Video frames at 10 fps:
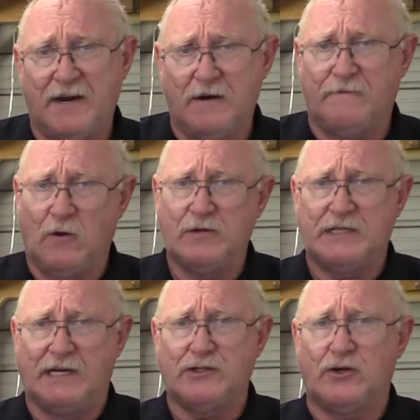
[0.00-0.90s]
airflow
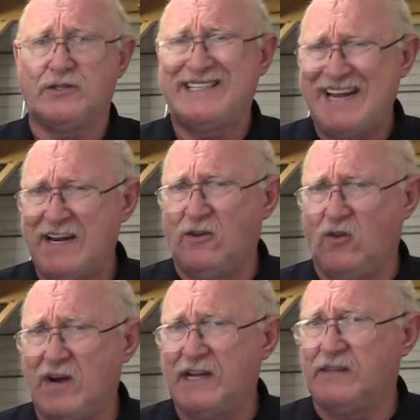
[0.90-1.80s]
sensor, take a
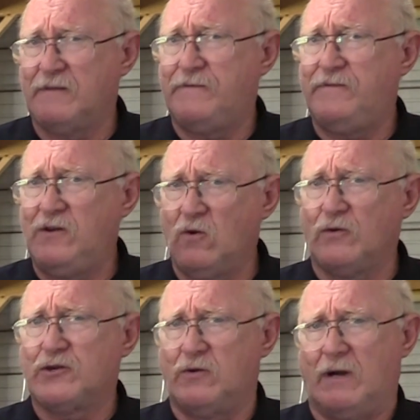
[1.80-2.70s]
look at the fuel
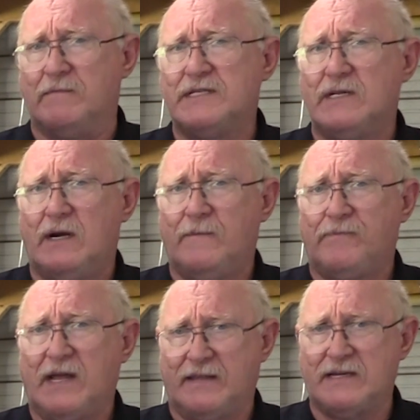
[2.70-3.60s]
trims
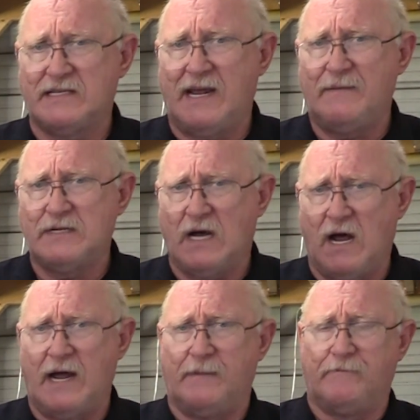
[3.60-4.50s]
at the same
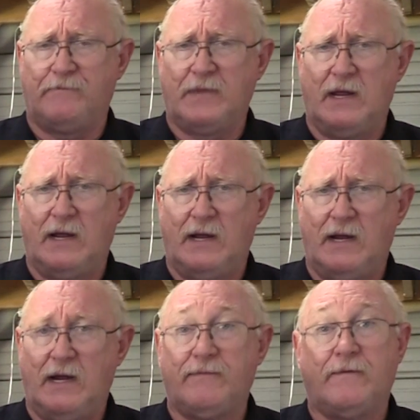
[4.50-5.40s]
time.
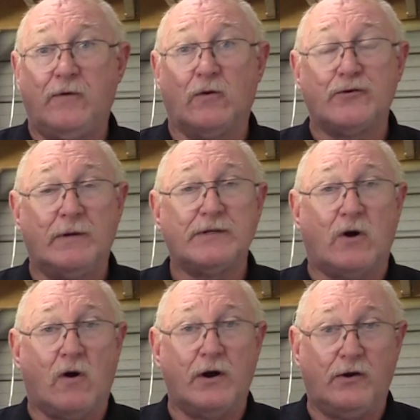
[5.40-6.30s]
If the fuel trims
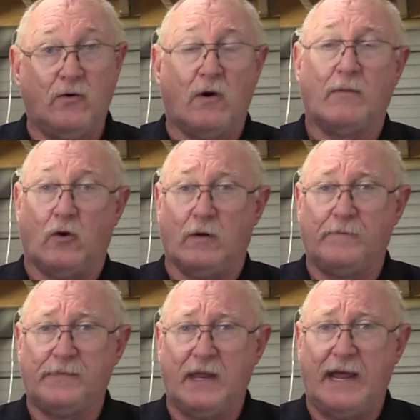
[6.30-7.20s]
are normal
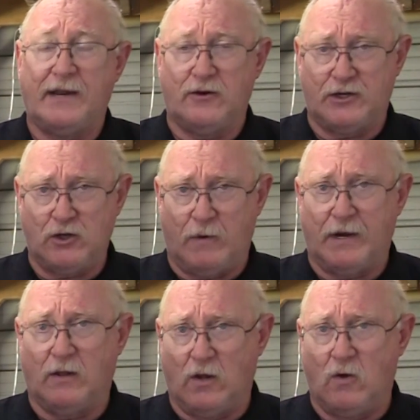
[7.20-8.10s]
and you're
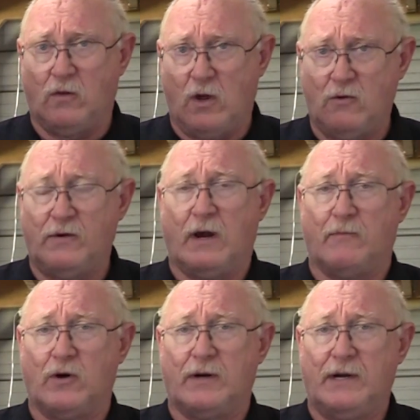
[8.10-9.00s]
showing a low load
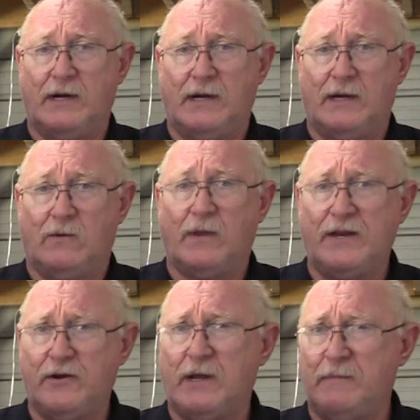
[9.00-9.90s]
number, well,
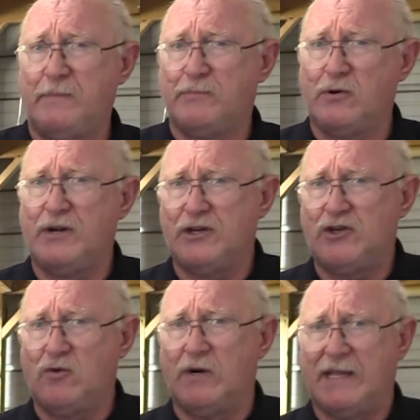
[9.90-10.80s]
then you can be pretty
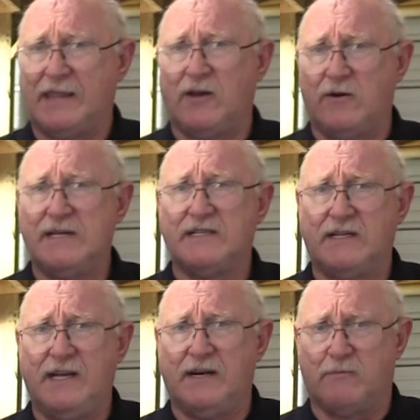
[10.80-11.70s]
assured that there is
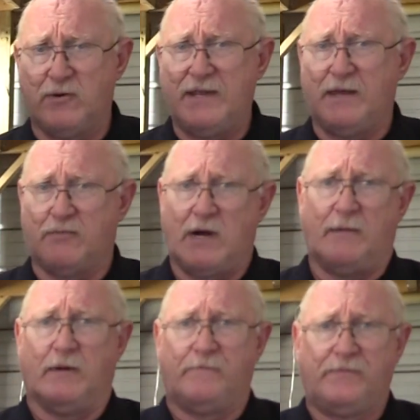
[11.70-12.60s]
indeed a breathing
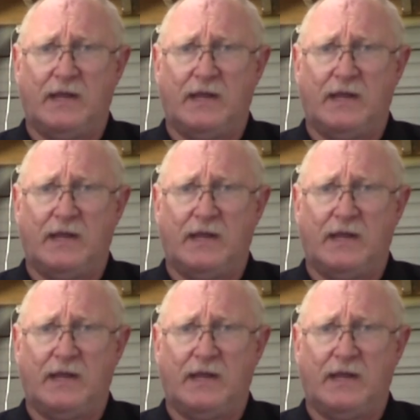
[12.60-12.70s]
problem.